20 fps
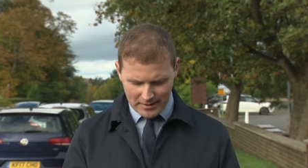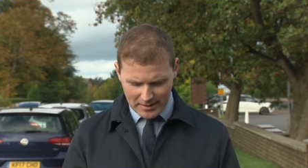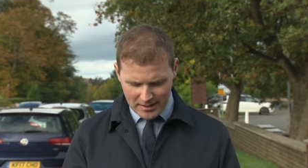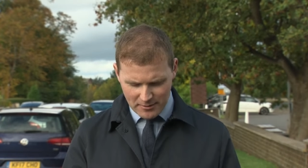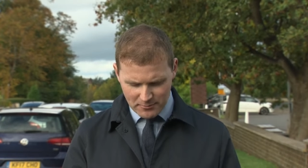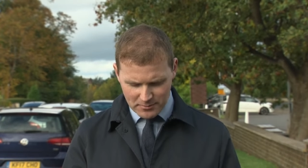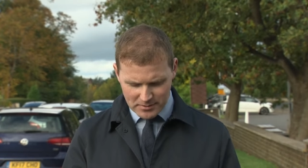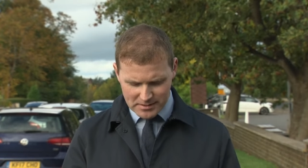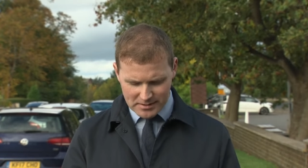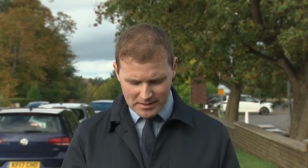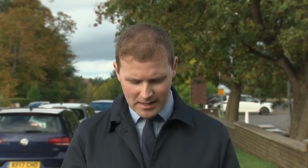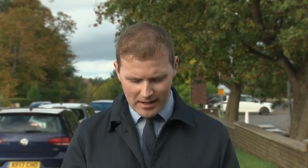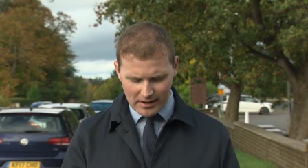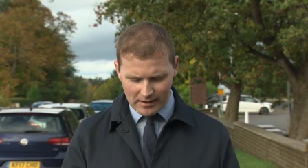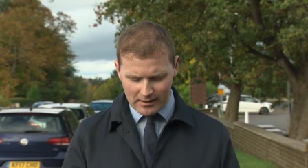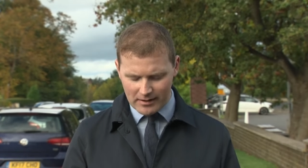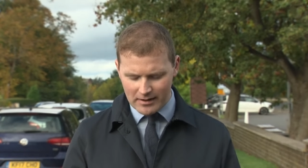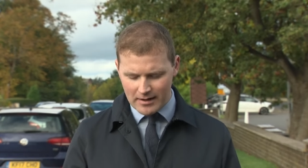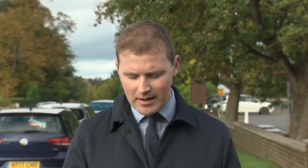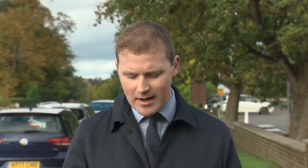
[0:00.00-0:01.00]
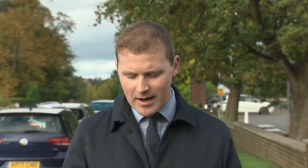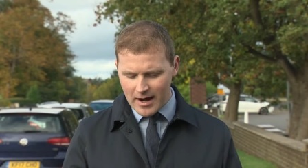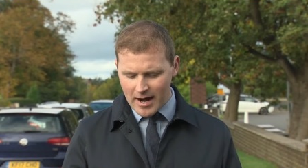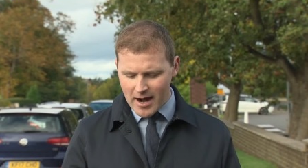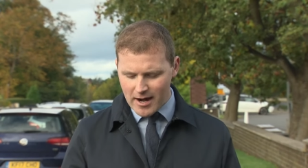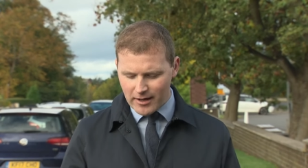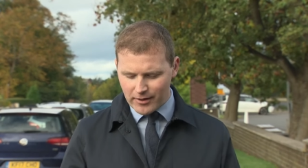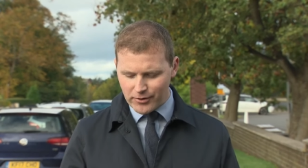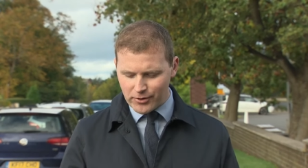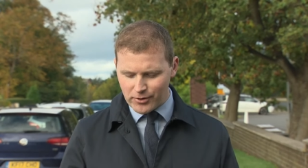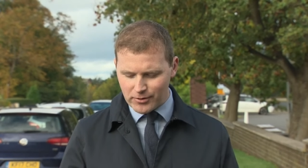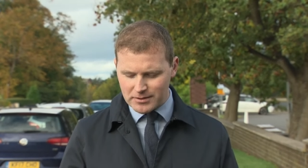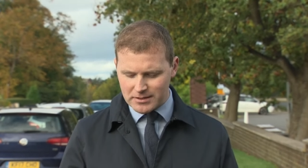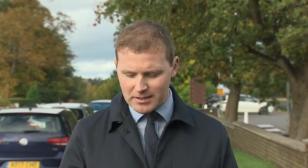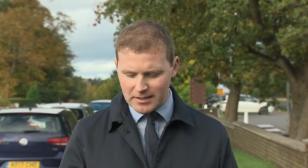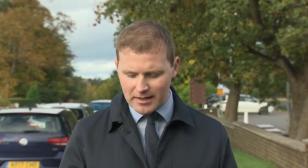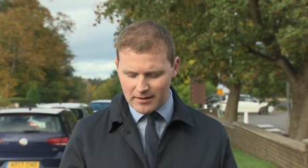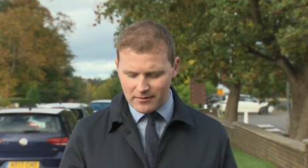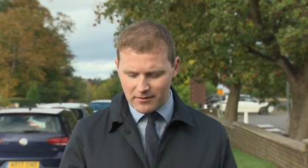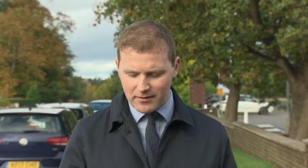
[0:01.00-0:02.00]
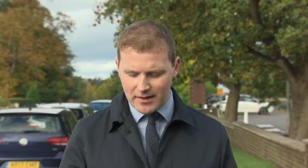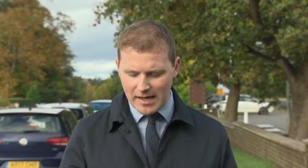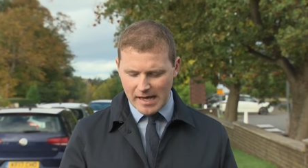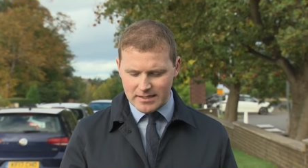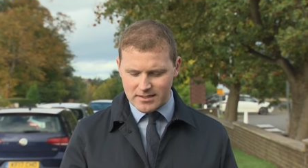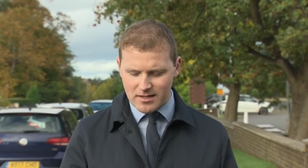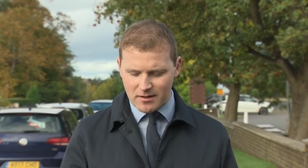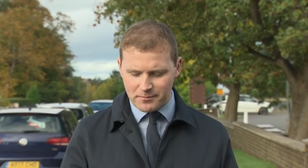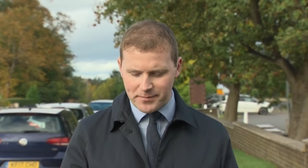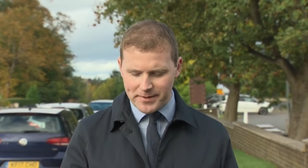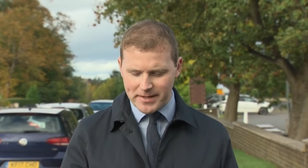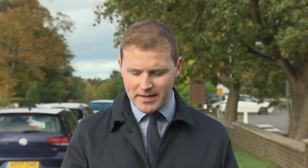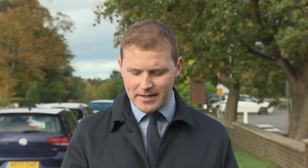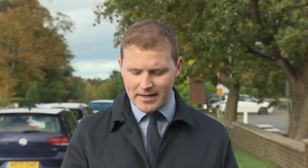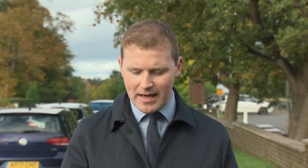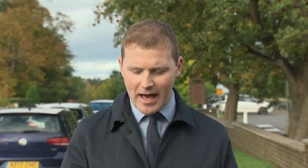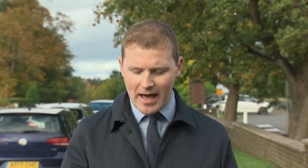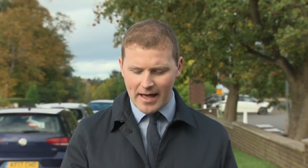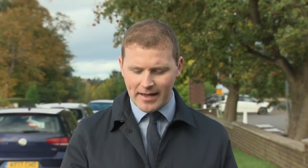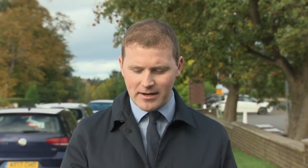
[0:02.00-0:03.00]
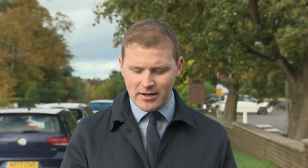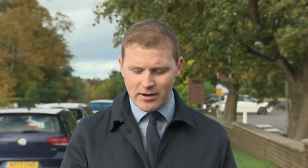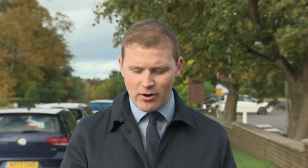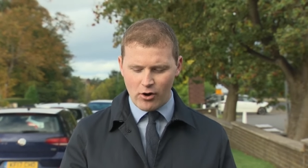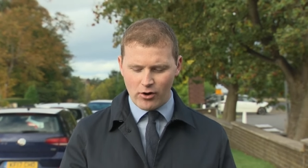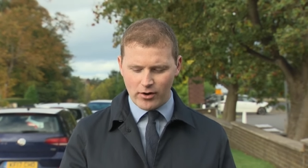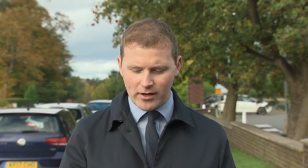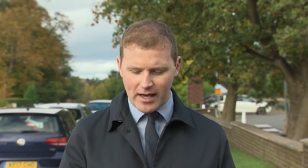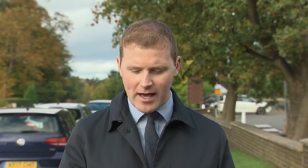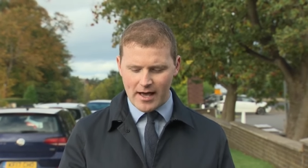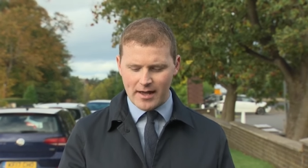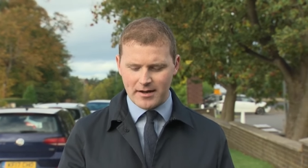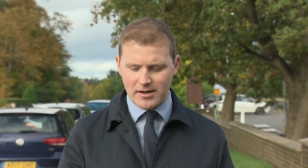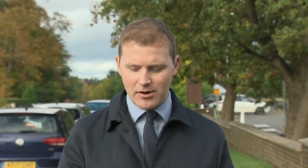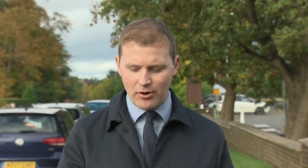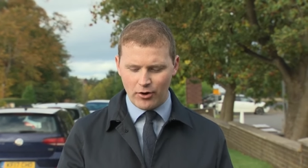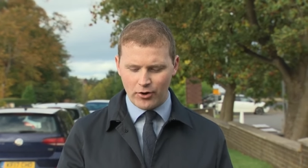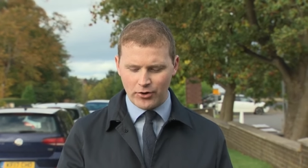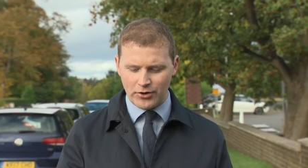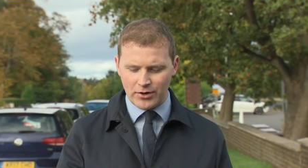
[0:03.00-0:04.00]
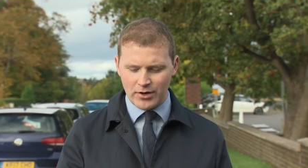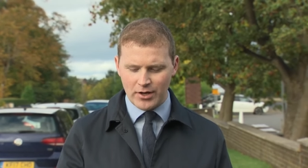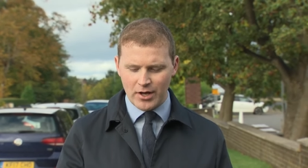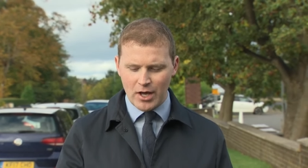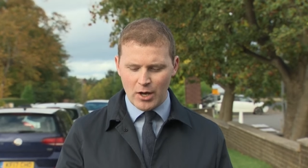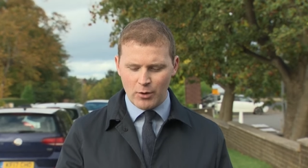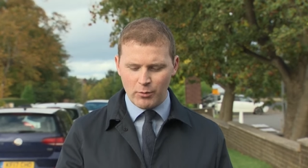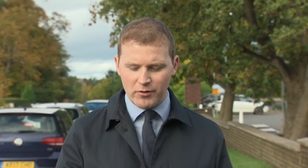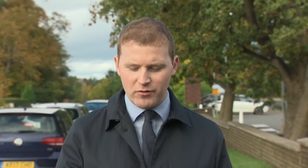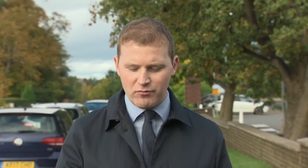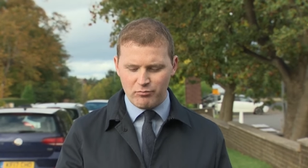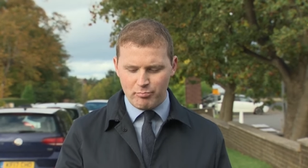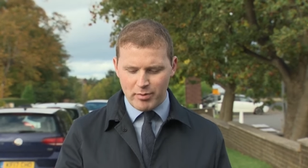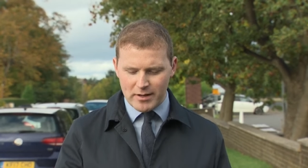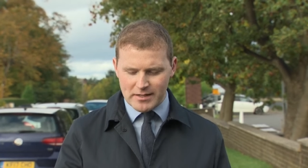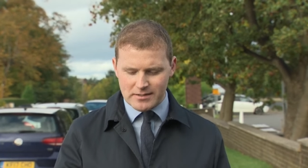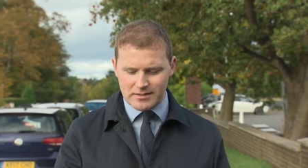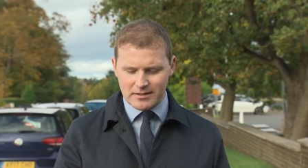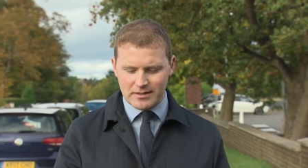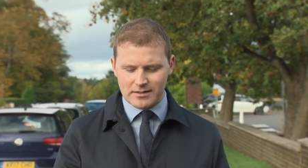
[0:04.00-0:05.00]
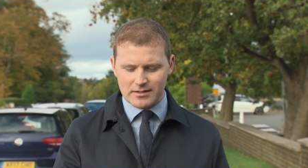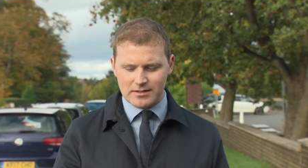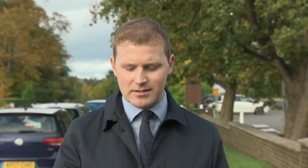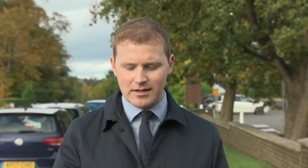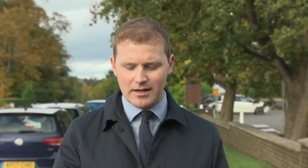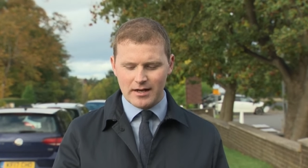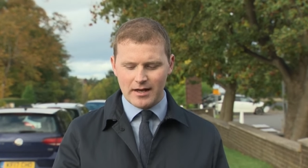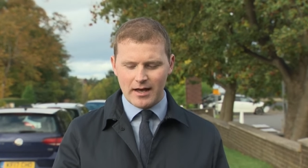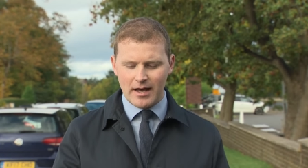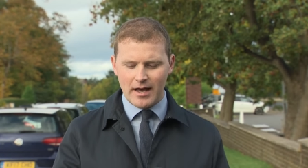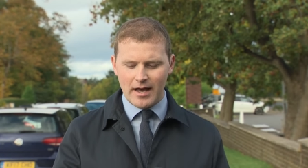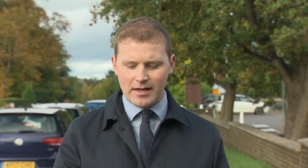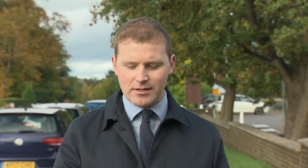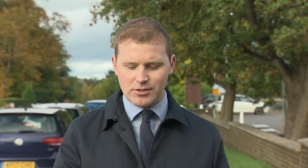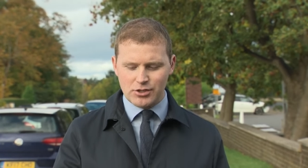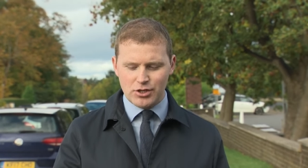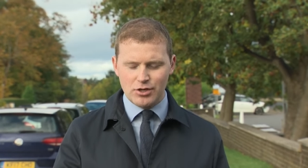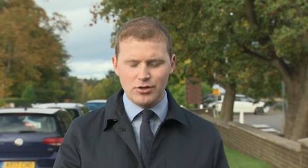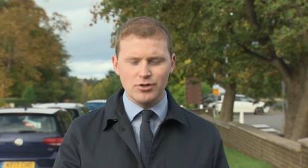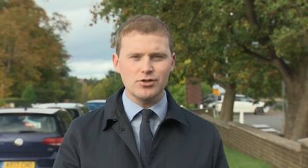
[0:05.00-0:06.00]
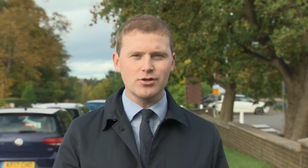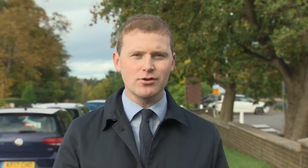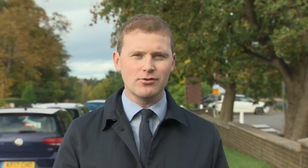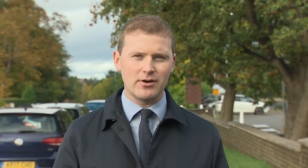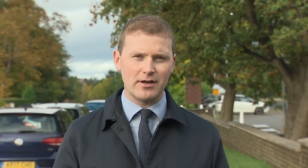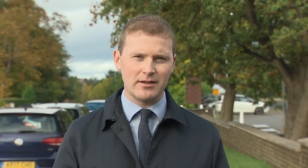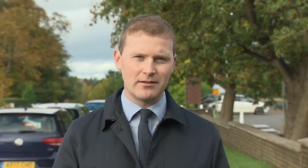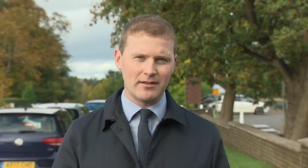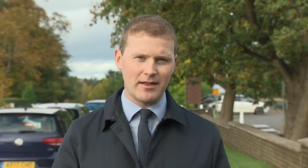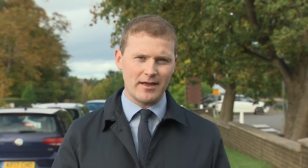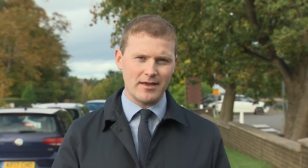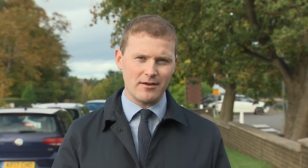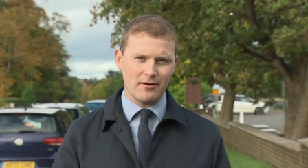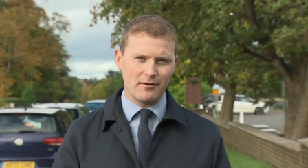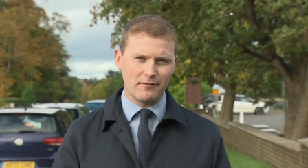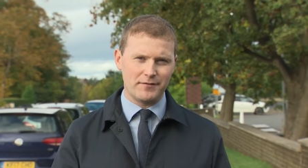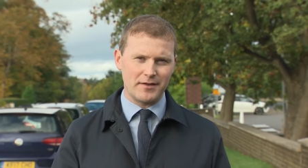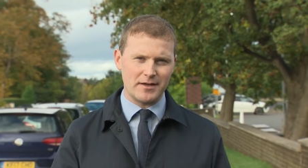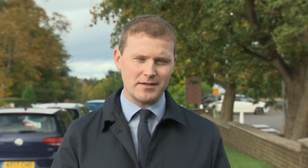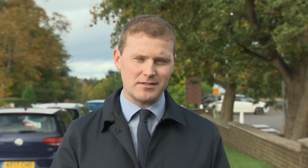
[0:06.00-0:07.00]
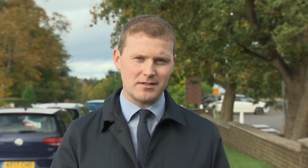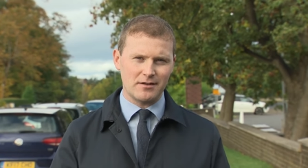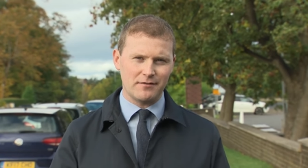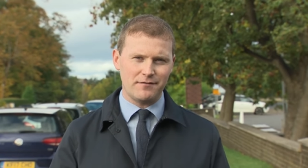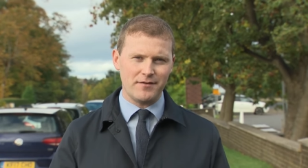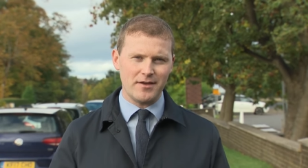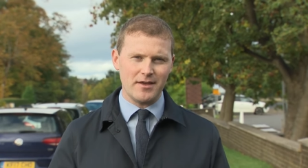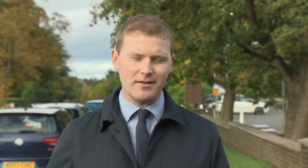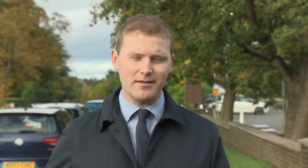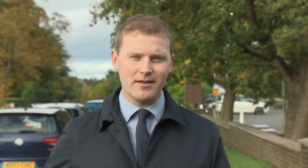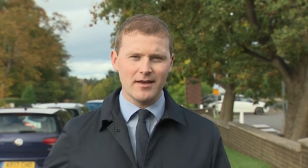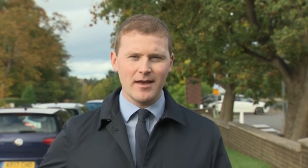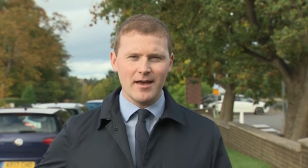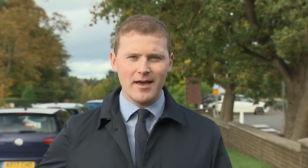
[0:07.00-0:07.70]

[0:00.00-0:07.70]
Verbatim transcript: He was saying earlier on today that the SNP cannot carry on with business as usual in light of this defeat.